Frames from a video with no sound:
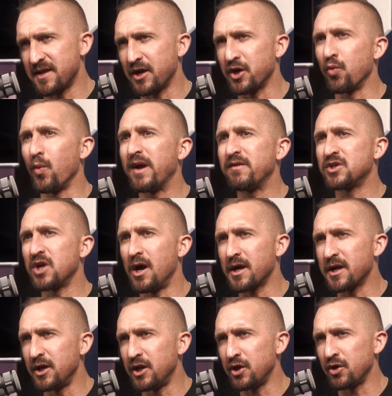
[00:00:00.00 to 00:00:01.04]
Your wife's
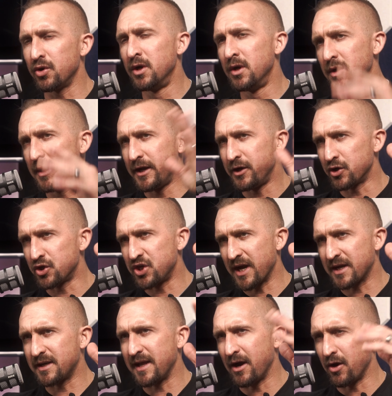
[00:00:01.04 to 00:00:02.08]
talking to you and you're
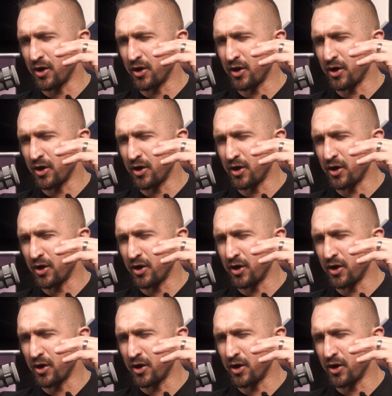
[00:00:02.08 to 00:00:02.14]
checked out.